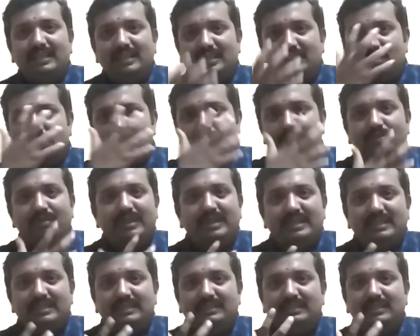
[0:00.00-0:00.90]
in your
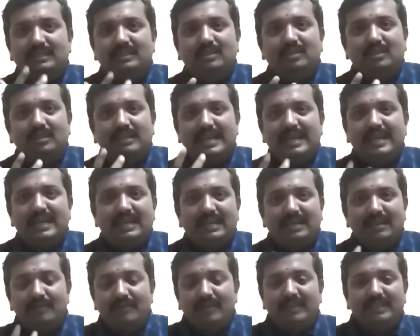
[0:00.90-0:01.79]
face, in your
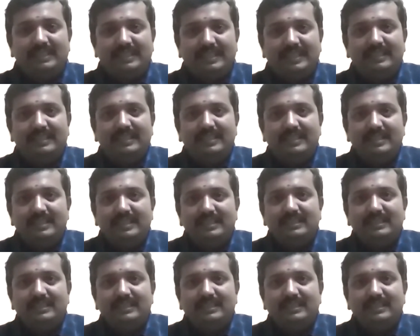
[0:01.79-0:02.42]
hair, everything